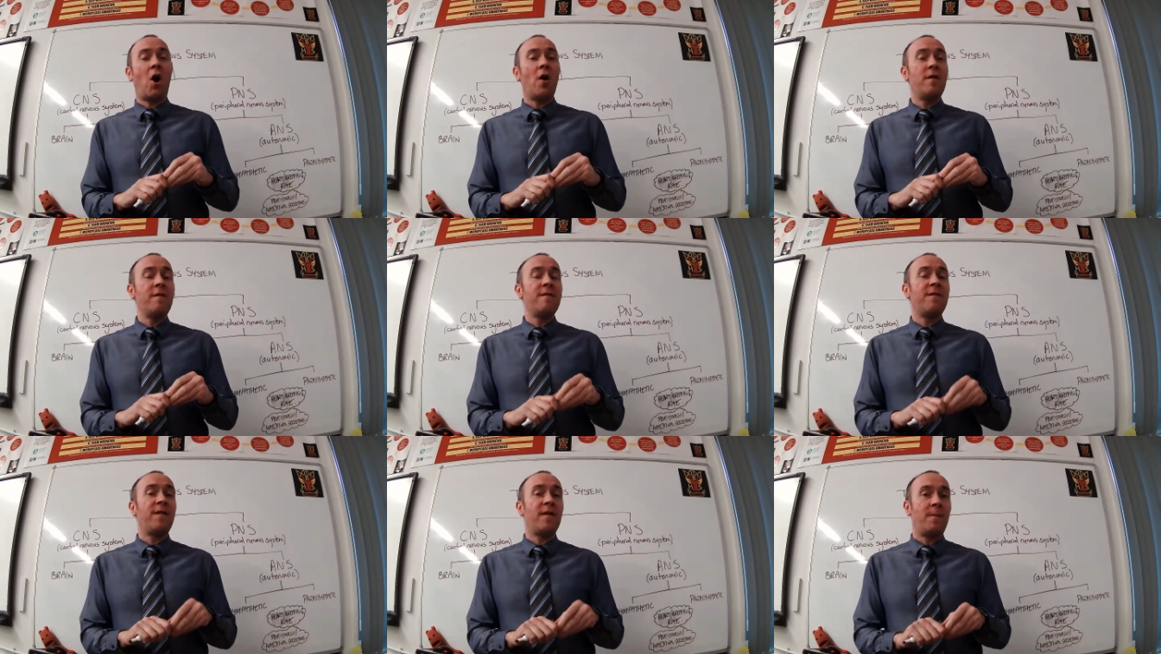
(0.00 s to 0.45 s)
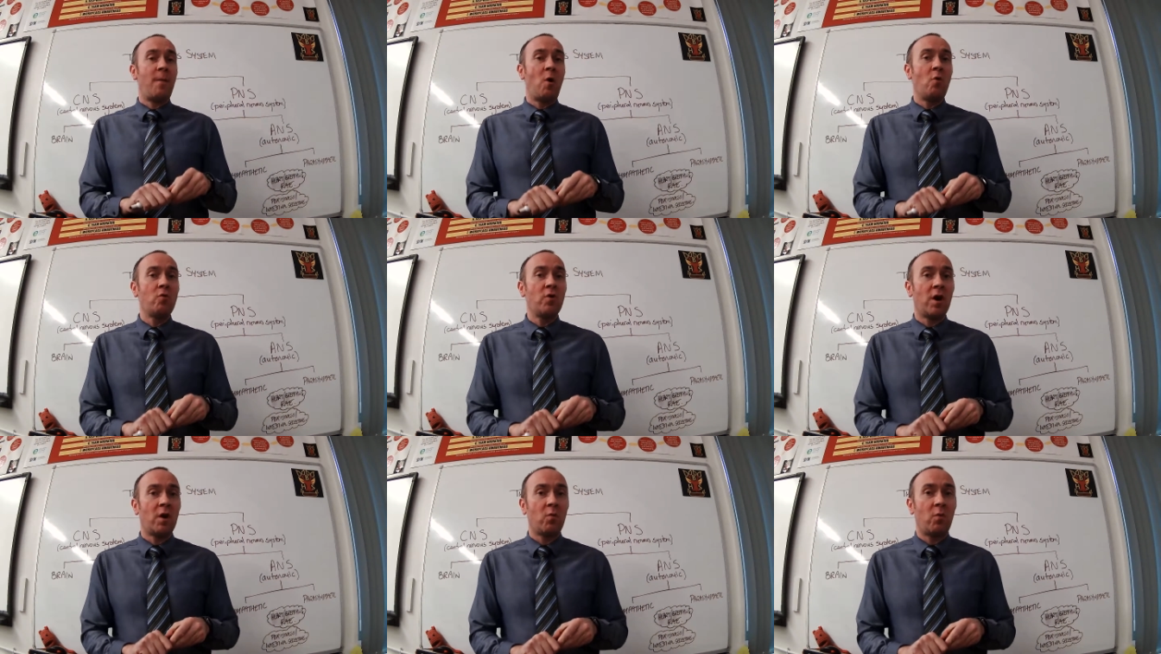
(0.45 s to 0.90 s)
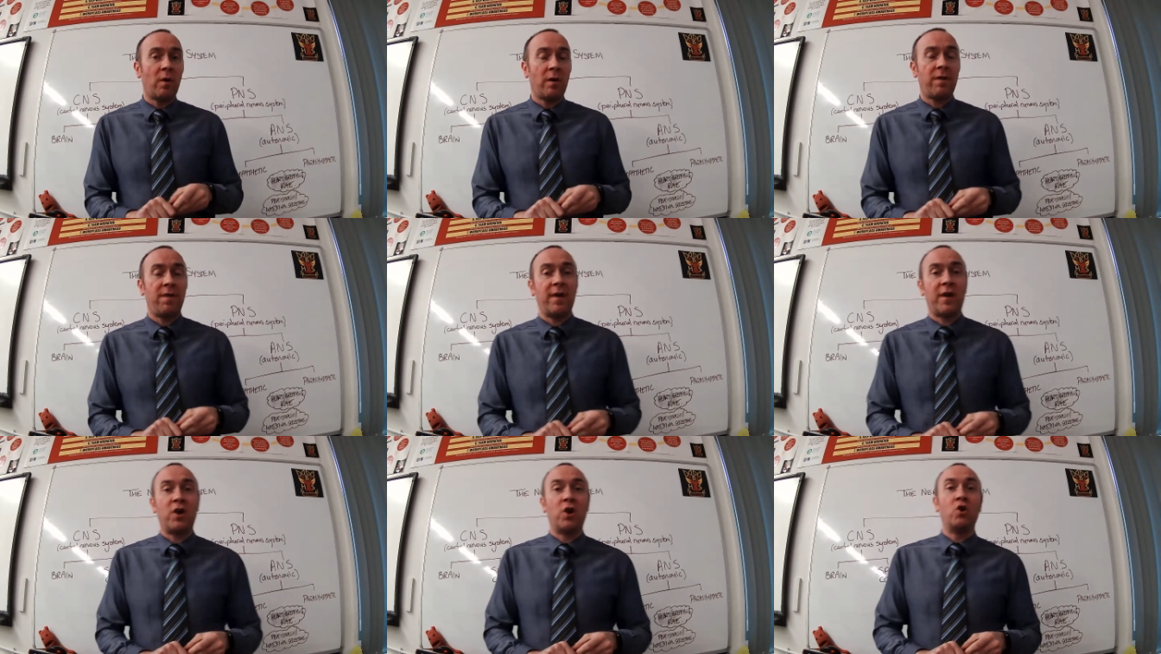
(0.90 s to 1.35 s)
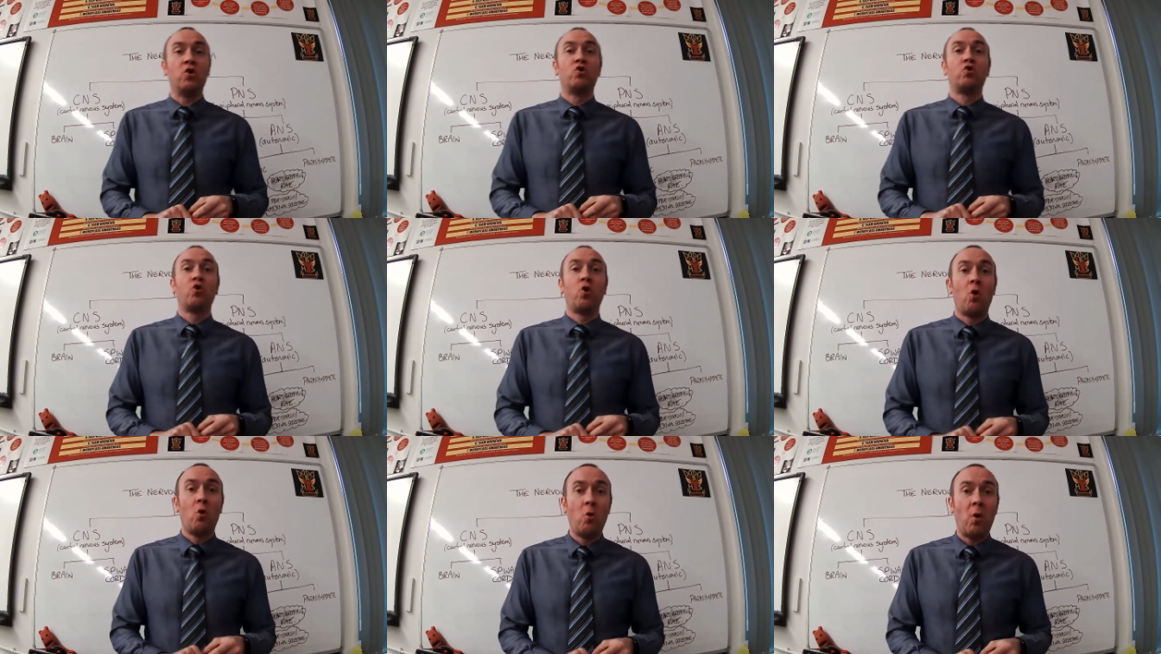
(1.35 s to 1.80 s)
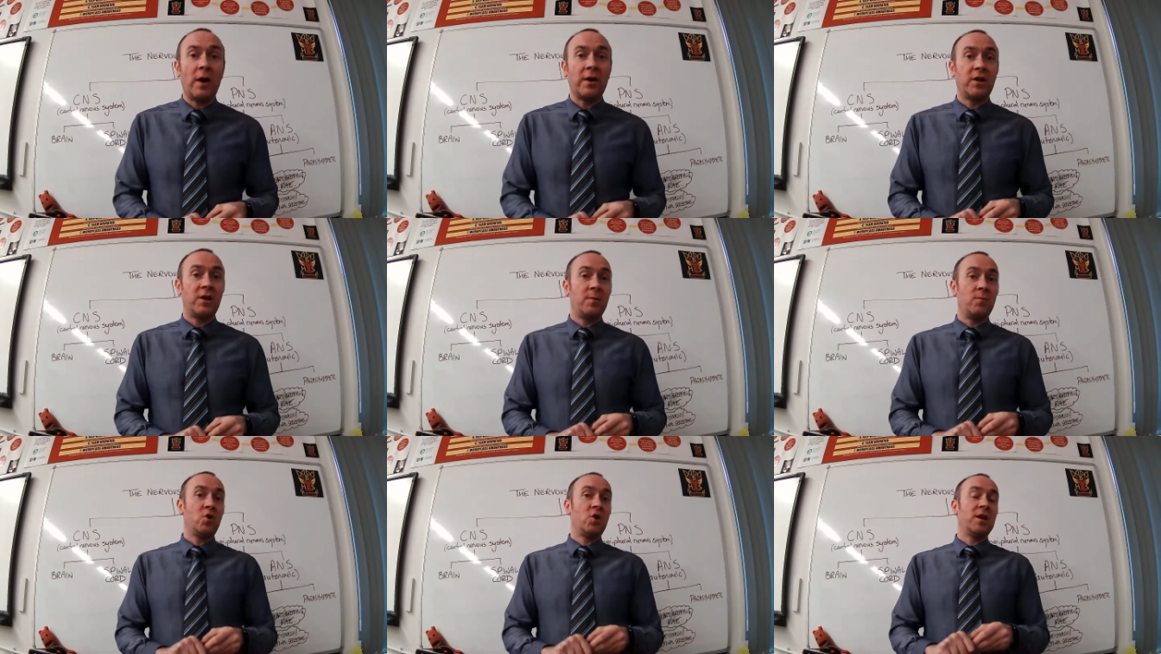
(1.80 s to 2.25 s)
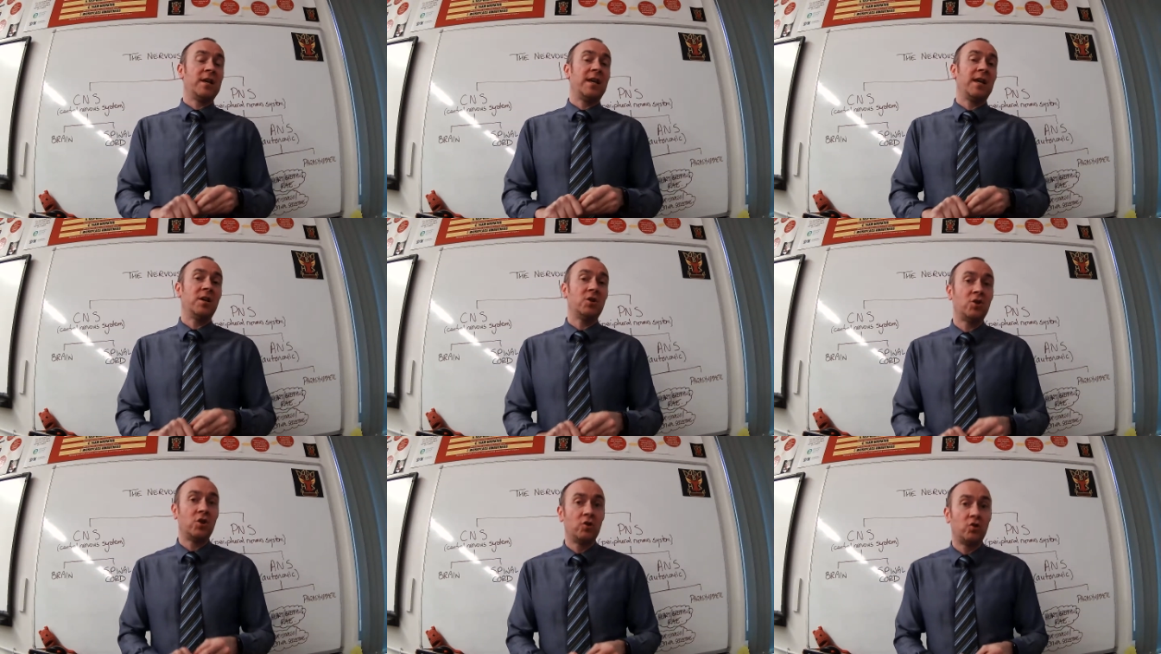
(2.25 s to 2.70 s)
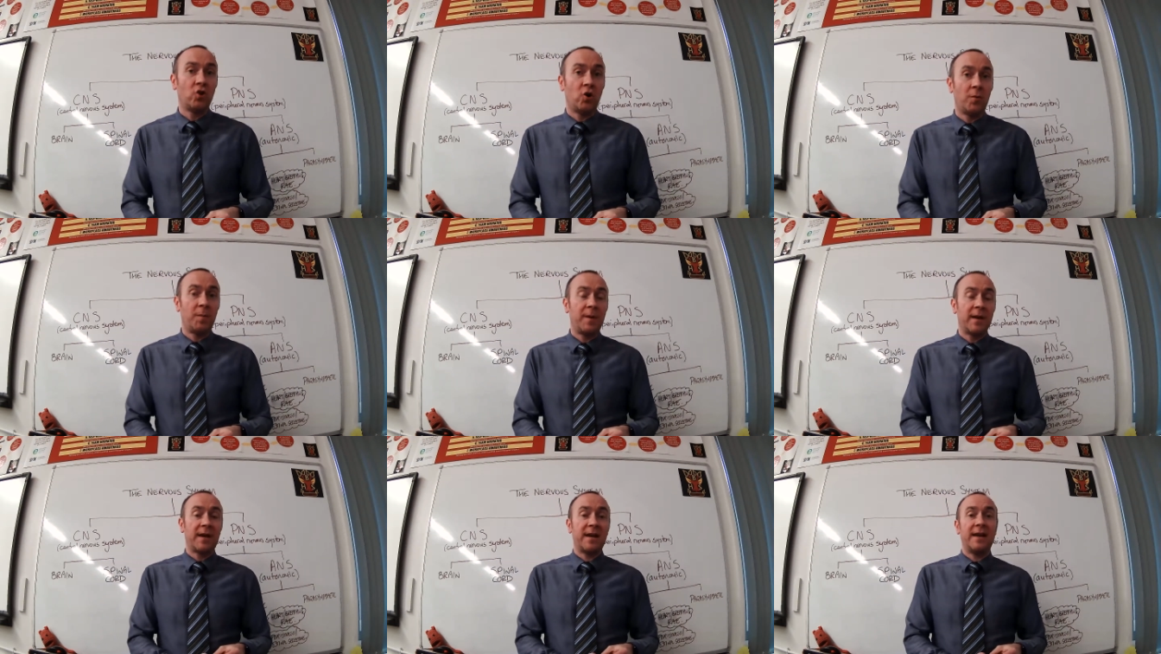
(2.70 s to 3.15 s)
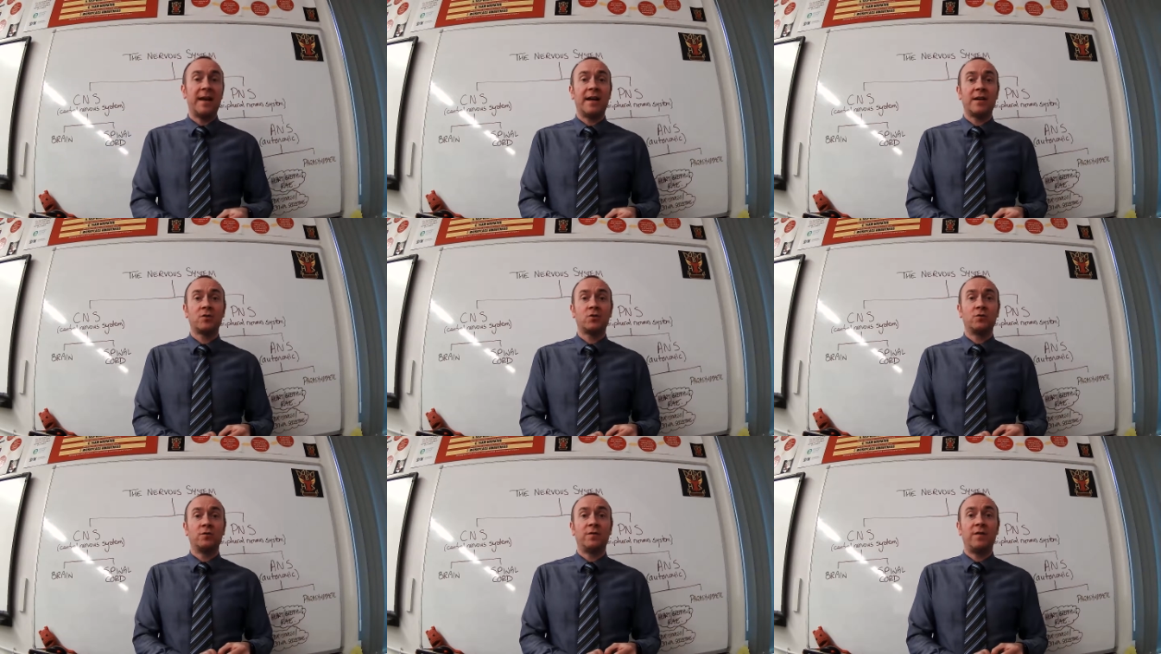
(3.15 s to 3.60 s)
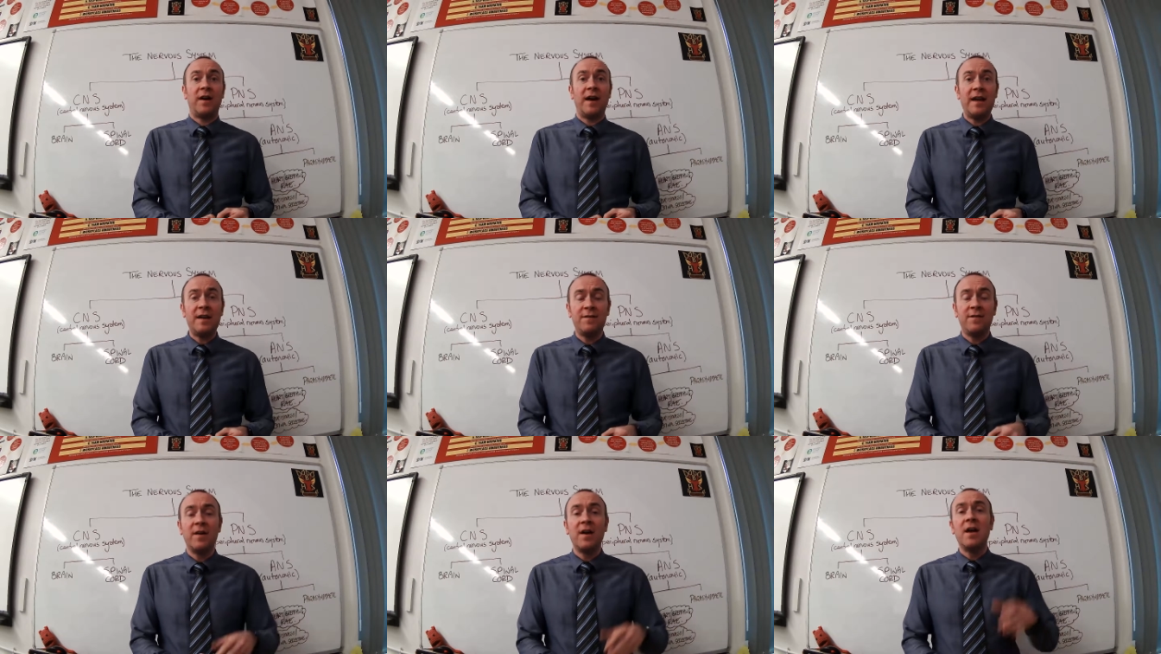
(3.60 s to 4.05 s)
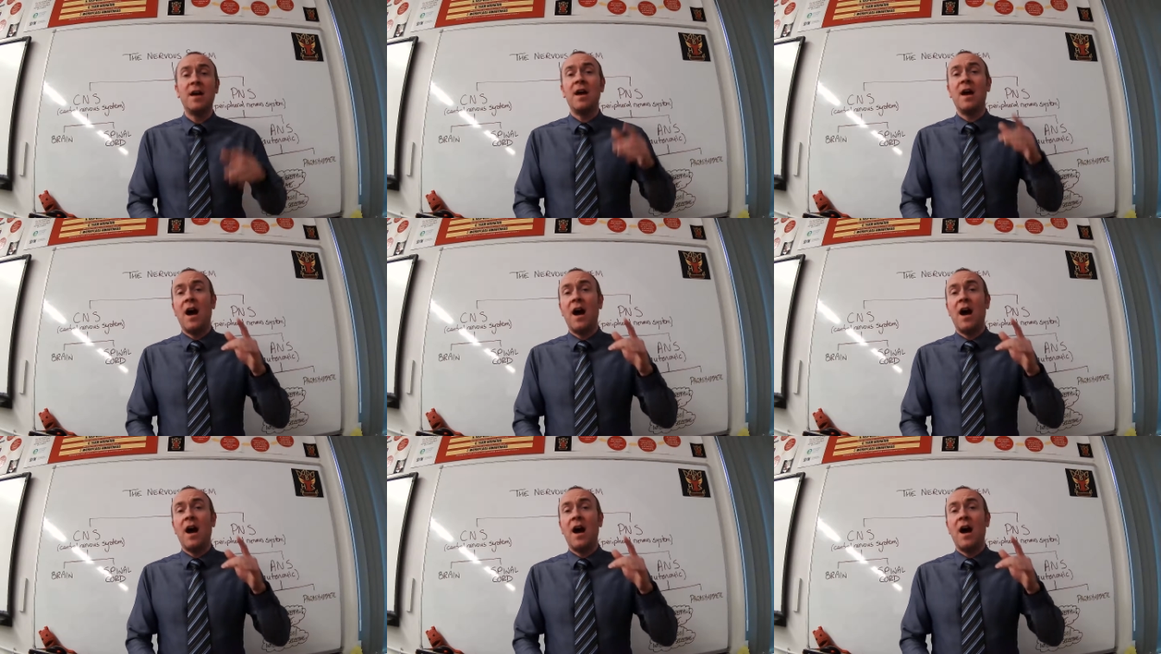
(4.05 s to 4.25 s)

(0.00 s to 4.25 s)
unfamiliar with the control and communication topic in National 5,